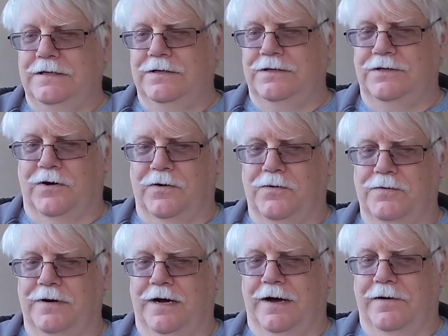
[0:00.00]

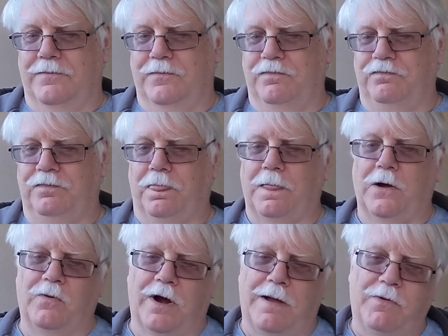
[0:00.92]
So
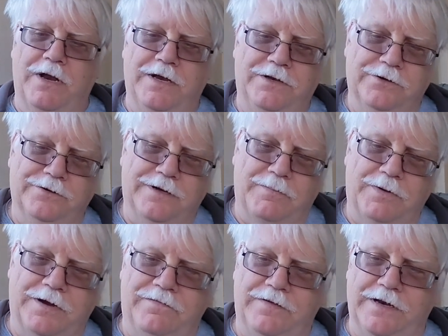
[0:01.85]
what I'm going to do, I'm
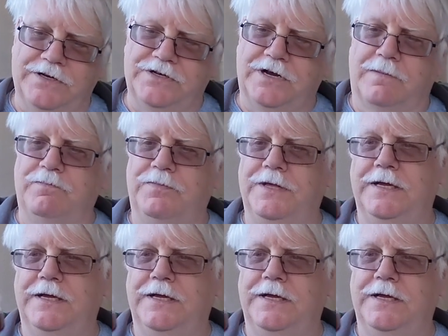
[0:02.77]
going to finish up